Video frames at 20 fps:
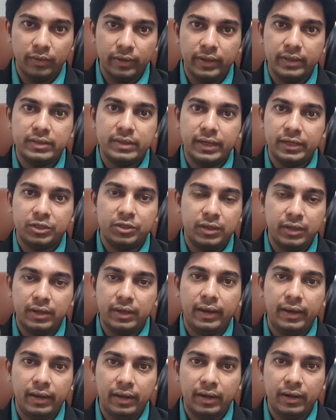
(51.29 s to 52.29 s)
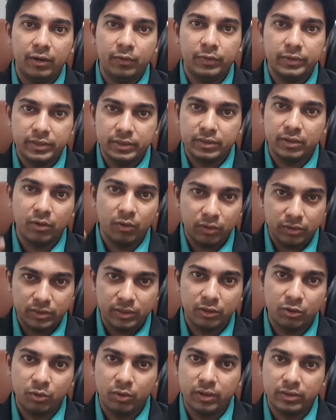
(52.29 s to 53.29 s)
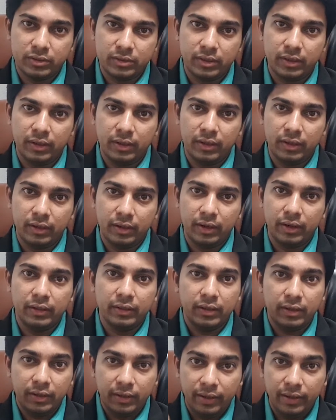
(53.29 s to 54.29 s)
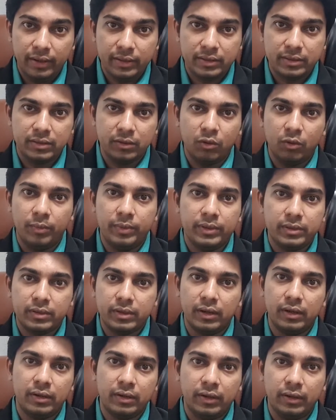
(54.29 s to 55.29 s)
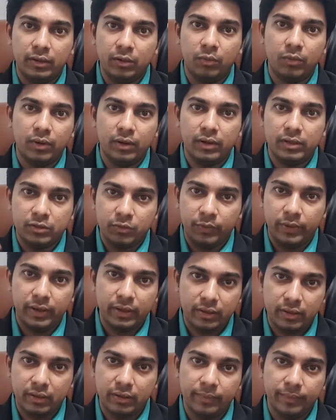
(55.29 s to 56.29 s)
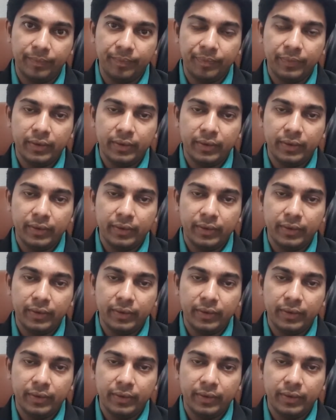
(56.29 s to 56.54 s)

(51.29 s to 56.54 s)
It's actually an island which is closer to Australia, and the least obese country in the world is Vietnam.